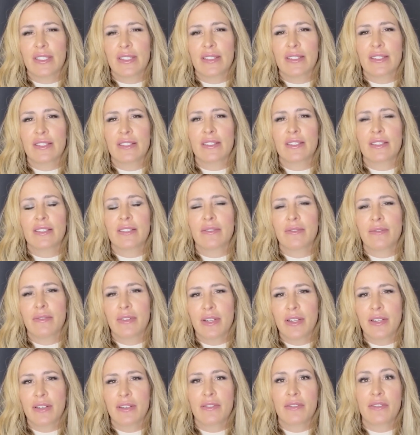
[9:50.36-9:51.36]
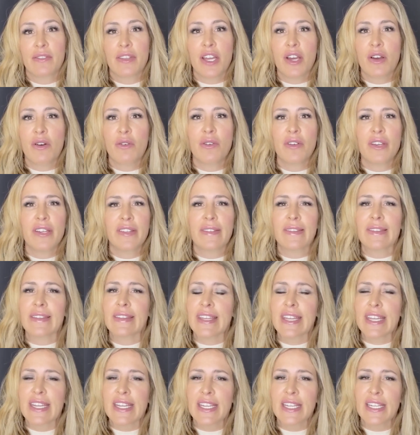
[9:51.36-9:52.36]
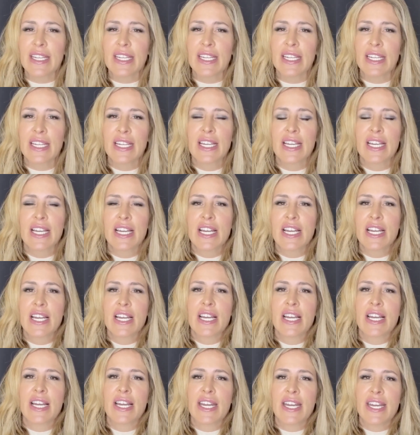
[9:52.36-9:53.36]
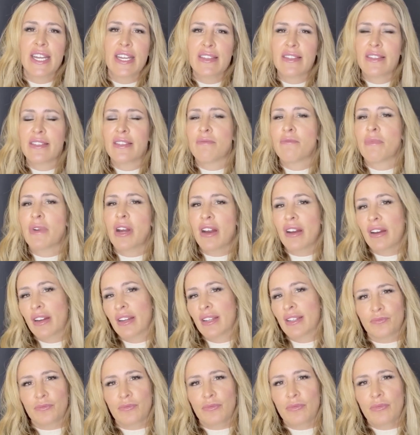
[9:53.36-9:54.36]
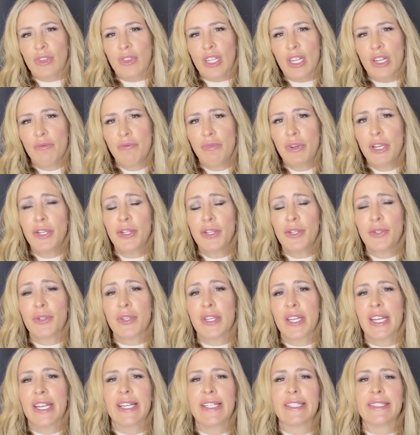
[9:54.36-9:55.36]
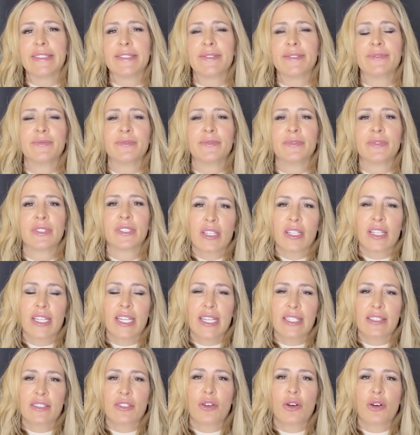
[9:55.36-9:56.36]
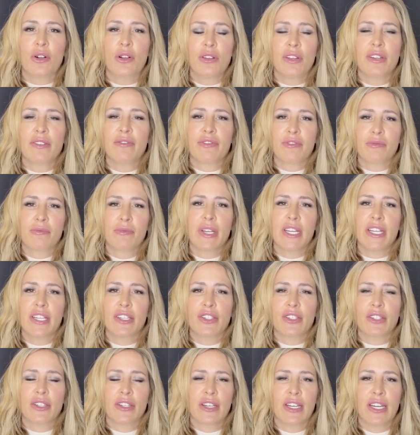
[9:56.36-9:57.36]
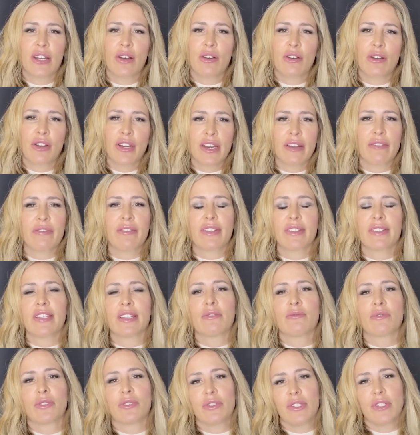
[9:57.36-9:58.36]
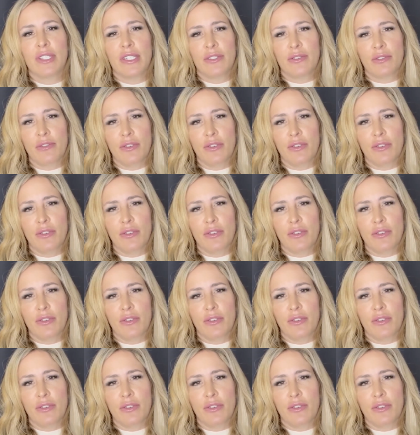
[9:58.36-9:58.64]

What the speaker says: It's the only thing in the market where you can get all information and learn everything what you need to